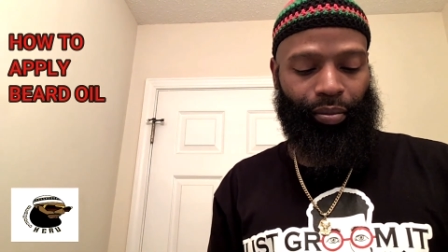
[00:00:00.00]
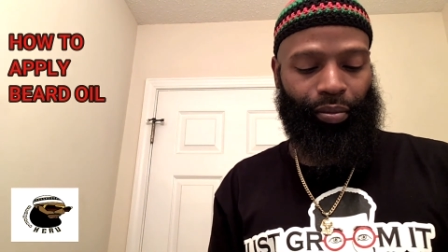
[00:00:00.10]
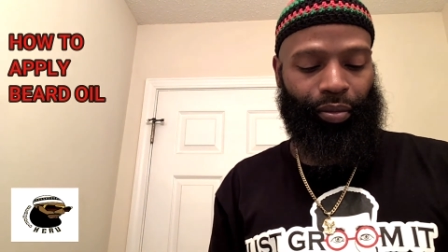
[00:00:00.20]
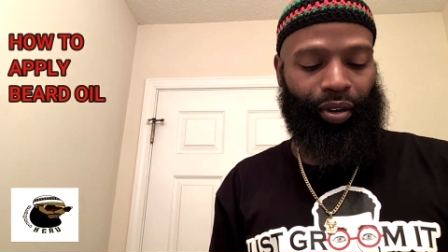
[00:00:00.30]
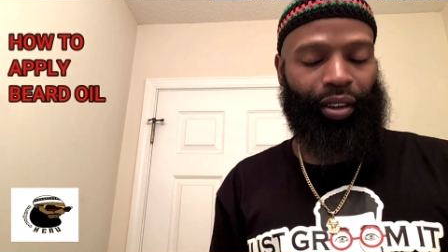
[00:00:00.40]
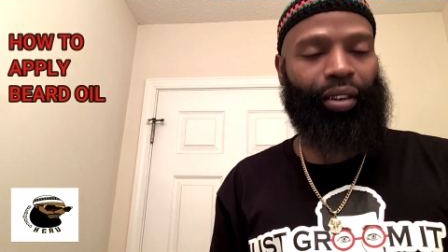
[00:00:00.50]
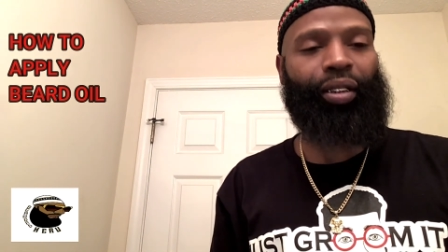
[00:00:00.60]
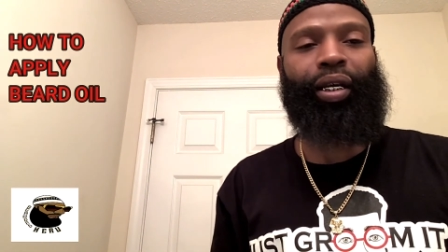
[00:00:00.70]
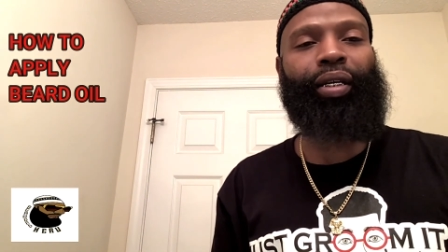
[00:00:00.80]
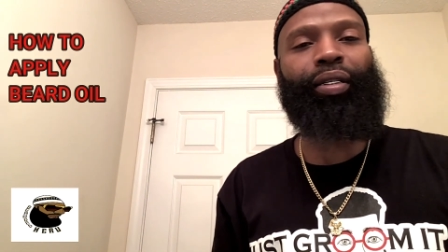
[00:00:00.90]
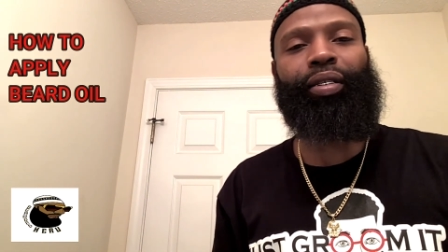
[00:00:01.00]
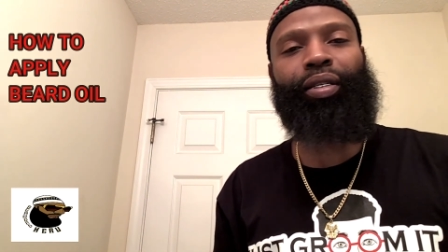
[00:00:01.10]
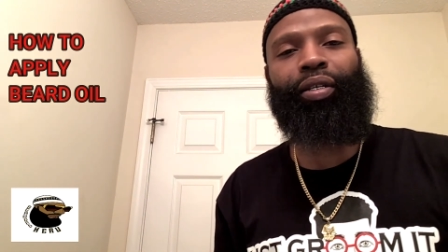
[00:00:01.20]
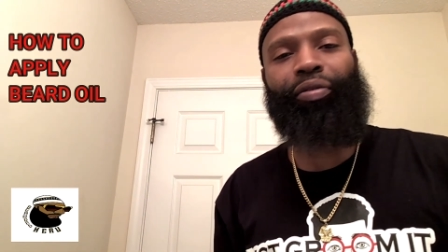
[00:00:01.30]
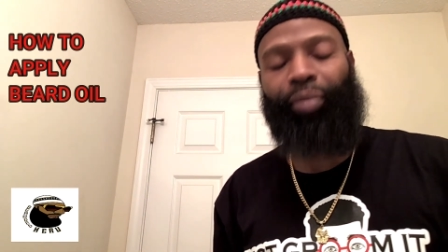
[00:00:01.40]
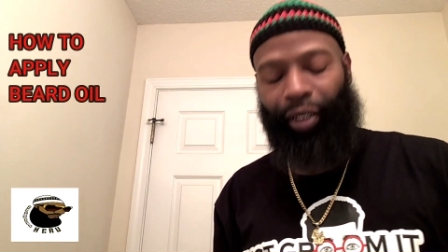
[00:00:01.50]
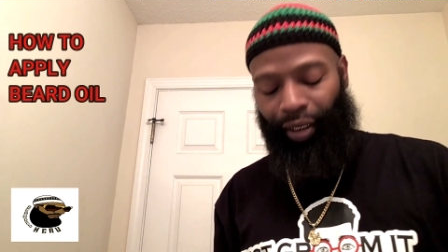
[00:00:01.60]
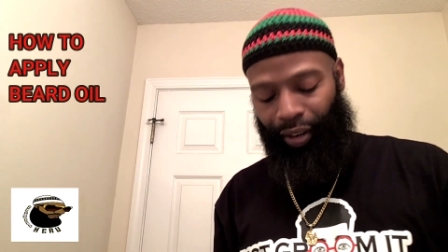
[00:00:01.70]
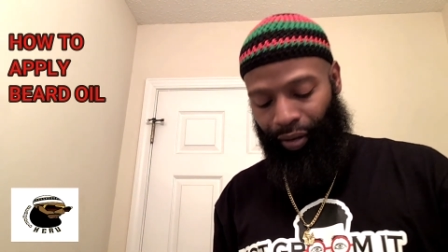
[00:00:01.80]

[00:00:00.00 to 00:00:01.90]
synthetic stuff, man.